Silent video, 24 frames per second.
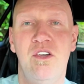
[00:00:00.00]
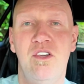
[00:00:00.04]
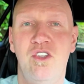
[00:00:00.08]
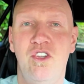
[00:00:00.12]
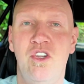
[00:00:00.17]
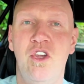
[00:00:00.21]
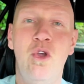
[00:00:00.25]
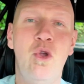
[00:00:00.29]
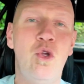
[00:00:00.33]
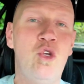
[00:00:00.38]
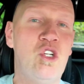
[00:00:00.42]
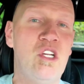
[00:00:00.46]

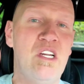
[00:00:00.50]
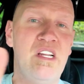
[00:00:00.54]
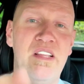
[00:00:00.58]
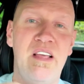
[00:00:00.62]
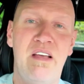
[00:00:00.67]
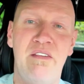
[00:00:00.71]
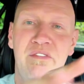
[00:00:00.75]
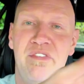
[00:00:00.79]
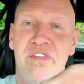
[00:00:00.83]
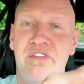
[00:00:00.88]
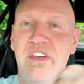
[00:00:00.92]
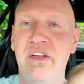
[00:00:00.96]
usually
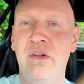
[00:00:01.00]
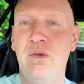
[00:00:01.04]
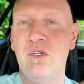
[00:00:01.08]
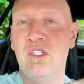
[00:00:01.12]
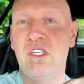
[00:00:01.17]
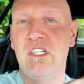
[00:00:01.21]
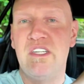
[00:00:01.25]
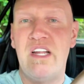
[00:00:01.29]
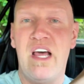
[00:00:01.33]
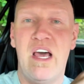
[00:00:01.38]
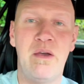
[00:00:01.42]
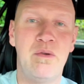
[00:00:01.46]
then
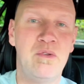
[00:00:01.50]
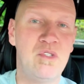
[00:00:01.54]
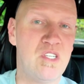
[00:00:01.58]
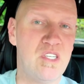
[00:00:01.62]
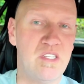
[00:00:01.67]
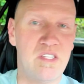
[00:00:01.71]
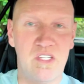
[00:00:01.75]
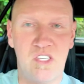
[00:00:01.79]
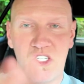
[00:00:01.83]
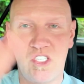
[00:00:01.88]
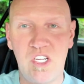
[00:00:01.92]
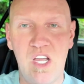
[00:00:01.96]
filter down
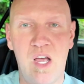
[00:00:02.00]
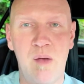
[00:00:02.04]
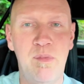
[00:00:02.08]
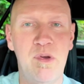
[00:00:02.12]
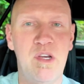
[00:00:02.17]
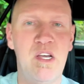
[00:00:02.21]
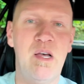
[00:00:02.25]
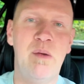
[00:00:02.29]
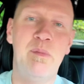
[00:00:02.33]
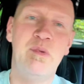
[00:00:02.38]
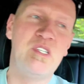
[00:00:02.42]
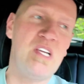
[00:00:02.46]
to the
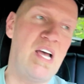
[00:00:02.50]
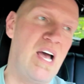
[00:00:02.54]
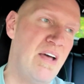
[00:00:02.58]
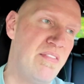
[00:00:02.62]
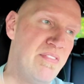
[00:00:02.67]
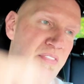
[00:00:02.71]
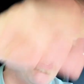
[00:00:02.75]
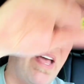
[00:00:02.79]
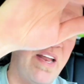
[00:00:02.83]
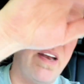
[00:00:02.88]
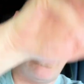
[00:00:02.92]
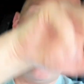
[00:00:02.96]
suburbs
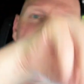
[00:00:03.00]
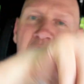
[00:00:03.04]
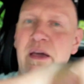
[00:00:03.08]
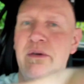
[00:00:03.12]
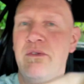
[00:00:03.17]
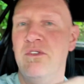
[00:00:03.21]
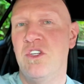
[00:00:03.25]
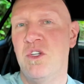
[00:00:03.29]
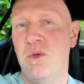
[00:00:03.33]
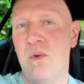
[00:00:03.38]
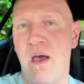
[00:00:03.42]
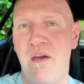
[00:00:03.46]
and then
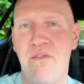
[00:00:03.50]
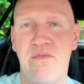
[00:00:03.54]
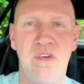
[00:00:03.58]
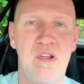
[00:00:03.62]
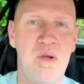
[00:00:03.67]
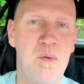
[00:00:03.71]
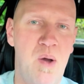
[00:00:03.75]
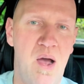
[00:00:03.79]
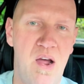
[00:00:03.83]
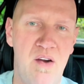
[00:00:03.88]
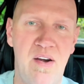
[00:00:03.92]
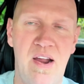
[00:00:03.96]
out to
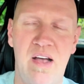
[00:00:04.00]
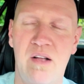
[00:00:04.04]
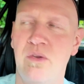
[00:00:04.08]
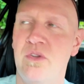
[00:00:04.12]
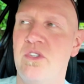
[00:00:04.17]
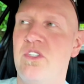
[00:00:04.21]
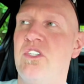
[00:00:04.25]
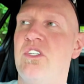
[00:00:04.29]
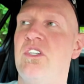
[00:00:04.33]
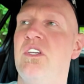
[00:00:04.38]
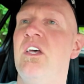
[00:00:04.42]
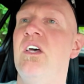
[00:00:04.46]
everywhere
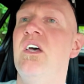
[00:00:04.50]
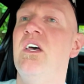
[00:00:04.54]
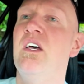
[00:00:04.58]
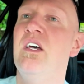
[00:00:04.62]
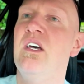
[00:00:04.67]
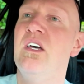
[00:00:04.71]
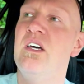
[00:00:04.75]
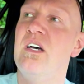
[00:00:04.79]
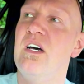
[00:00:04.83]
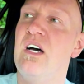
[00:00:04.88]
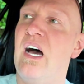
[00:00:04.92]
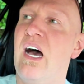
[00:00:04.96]
else,
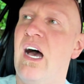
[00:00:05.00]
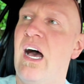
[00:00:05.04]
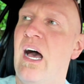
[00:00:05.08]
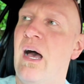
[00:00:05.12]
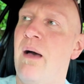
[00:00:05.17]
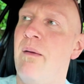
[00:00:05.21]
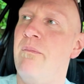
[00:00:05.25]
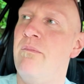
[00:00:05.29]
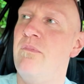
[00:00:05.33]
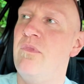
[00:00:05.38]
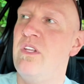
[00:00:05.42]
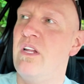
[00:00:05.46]

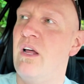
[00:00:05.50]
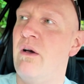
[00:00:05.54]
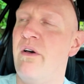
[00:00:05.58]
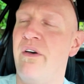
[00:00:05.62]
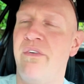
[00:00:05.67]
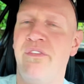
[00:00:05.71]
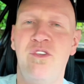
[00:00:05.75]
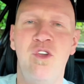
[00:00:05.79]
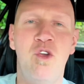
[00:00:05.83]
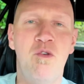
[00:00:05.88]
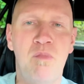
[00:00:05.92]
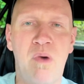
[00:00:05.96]
a
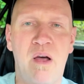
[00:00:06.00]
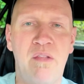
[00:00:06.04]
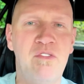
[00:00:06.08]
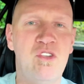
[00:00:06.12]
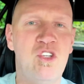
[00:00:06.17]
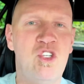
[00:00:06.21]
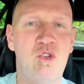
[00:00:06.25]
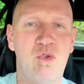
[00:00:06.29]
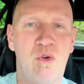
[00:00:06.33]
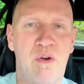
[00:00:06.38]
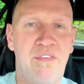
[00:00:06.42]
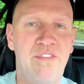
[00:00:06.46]
few
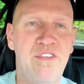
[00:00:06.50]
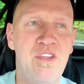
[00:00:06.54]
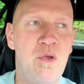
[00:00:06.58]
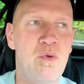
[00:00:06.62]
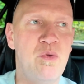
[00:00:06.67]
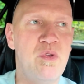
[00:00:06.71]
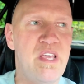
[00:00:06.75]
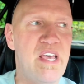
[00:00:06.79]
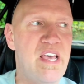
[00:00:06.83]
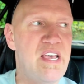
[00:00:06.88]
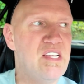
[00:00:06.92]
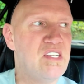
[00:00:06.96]
months or a few
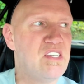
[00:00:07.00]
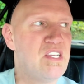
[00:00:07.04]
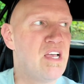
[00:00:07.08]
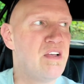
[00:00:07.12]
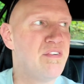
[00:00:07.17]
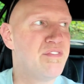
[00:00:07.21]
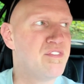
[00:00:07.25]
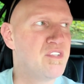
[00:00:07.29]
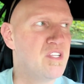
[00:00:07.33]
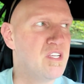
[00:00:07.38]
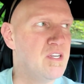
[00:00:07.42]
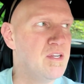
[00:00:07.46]
years
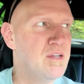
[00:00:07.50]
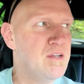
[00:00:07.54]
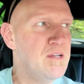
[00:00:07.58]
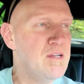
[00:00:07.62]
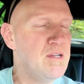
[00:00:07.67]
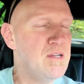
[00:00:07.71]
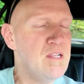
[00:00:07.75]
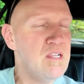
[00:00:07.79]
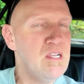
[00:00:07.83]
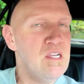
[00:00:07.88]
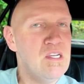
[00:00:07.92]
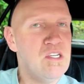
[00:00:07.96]
after.
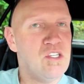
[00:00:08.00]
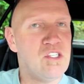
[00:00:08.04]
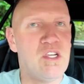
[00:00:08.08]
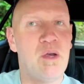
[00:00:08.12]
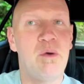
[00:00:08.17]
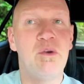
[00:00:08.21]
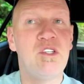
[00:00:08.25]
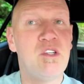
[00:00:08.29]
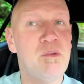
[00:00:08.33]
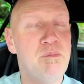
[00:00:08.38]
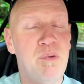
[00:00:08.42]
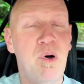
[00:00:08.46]

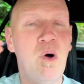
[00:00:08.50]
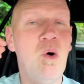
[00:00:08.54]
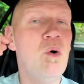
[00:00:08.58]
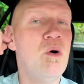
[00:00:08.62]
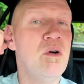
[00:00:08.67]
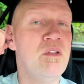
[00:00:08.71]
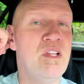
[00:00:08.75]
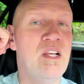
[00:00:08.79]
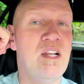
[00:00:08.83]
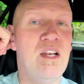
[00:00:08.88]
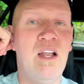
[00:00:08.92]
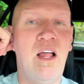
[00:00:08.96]
So it's
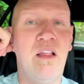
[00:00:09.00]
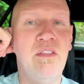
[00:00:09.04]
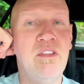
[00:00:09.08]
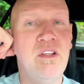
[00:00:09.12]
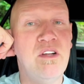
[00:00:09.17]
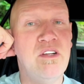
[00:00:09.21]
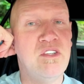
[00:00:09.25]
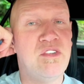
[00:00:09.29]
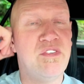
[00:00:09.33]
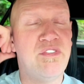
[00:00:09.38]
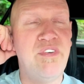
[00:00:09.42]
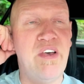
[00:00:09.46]
important that
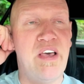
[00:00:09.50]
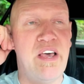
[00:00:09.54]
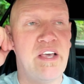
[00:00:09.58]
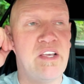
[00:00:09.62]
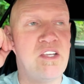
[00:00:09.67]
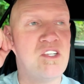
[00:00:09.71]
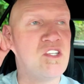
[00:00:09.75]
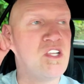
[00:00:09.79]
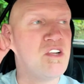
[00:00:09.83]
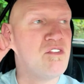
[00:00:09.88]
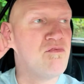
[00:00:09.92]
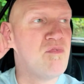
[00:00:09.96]
London is
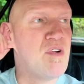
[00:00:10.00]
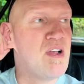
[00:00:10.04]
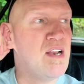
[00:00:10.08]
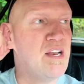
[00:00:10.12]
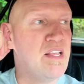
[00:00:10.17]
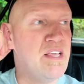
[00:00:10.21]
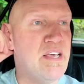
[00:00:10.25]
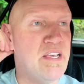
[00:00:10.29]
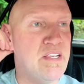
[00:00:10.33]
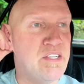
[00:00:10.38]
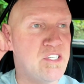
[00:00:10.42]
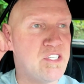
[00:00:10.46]
fixed. It
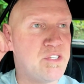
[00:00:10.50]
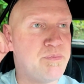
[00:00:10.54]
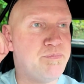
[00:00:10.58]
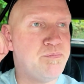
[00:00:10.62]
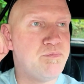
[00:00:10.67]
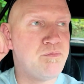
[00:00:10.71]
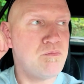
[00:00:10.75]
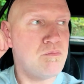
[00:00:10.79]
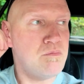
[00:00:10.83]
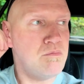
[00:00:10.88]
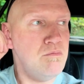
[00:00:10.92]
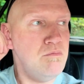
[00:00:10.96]
really is.
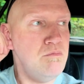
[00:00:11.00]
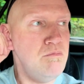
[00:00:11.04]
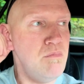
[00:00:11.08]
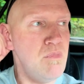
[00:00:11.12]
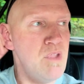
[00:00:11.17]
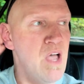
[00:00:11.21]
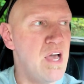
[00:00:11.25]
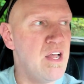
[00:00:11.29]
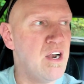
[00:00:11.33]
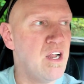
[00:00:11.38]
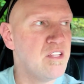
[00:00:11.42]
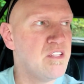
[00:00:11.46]

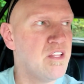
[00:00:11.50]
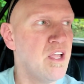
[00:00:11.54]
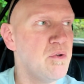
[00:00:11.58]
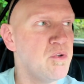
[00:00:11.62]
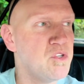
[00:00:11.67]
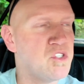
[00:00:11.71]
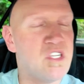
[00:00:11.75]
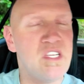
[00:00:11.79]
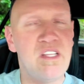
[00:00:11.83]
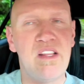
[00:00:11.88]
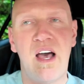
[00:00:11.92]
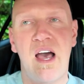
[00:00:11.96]
And I
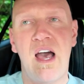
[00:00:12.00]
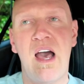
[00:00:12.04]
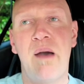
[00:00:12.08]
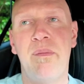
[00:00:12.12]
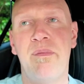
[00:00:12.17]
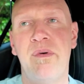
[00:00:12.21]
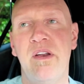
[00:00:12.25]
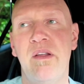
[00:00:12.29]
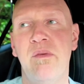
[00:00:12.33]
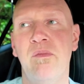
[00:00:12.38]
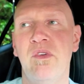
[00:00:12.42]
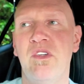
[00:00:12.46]
don't see that
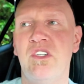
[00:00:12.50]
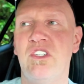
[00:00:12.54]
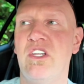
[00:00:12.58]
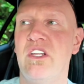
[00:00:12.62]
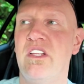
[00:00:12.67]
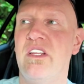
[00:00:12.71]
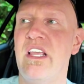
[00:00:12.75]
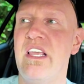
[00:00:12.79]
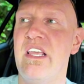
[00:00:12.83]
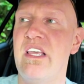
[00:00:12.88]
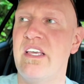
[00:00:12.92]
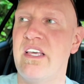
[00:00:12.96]
happening with
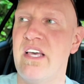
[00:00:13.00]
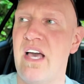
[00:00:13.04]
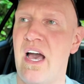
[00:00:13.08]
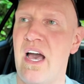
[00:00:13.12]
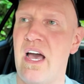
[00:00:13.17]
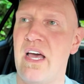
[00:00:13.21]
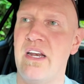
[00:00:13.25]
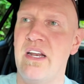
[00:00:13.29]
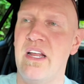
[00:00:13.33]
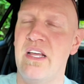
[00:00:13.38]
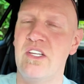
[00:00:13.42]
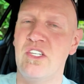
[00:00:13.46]
Sadiq
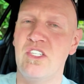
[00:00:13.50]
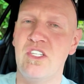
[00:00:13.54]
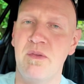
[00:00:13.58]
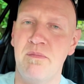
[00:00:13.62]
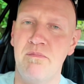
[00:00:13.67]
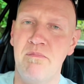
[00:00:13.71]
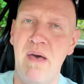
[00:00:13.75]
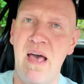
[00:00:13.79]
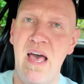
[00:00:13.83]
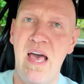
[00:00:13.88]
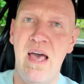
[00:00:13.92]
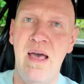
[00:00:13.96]
Khan as the
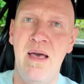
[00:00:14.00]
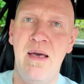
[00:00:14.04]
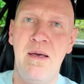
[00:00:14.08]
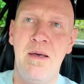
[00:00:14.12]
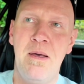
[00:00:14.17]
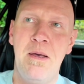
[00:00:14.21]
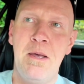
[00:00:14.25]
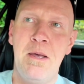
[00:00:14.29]
mayor.